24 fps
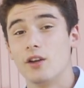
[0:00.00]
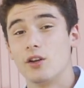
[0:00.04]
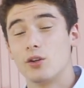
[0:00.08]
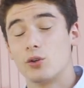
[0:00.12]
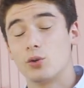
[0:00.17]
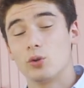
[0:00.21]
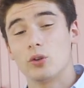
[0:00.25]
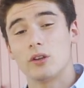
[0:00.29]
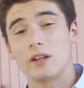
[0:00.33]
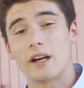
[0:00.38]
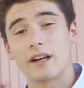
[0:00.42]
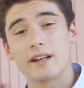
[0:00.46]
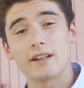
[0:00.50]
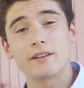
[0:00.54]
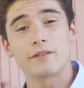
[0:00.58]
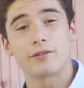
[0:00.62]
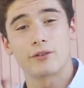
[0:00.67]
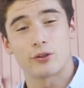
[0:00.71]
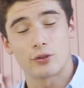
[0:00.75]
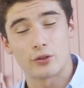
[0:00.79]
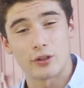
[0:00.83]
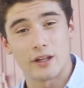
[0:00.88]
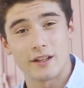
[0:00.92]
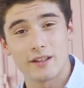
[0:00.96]
your line
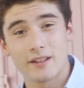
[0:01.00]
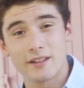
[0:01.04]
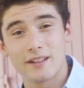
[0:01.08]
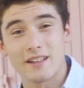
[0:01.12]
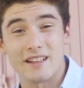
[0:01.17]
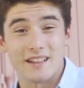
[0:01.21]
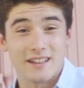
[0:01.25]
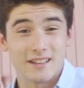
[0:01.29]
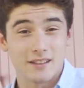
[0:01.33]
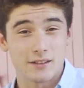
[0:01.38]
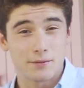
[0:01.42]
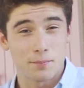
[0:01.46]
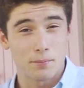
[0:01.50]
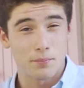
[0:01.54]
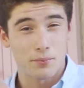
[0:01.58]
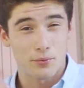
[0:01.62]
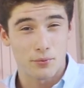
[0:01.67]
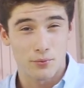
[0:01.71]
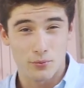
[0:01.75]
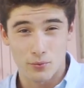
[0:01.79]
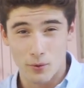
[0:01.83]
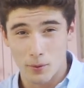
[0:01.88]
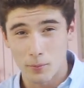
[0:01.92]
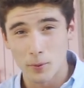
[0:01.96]
of credit is
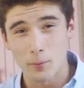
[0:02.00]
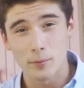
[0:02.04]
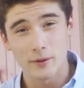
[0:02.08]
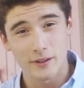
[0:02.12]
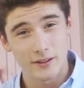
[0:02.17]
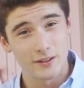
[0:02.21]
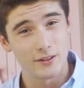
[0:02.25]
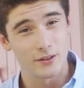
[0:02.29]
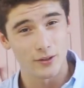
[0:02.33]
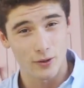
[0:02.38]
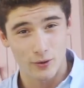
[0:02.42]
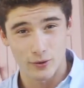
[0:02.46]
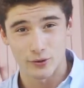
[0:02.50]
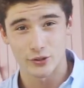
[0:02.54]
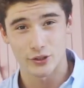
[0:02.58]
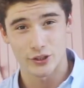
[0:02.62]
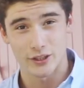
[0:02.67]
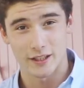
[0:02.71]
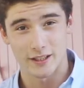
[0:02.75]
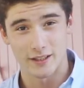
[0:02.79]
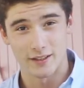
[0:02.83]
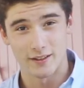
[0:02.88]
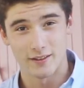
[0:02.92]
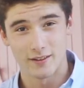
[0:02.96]
probably dog
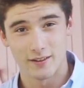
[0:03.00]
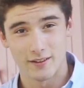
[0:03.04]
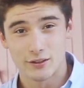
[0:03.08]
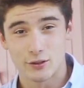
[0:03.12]
shite.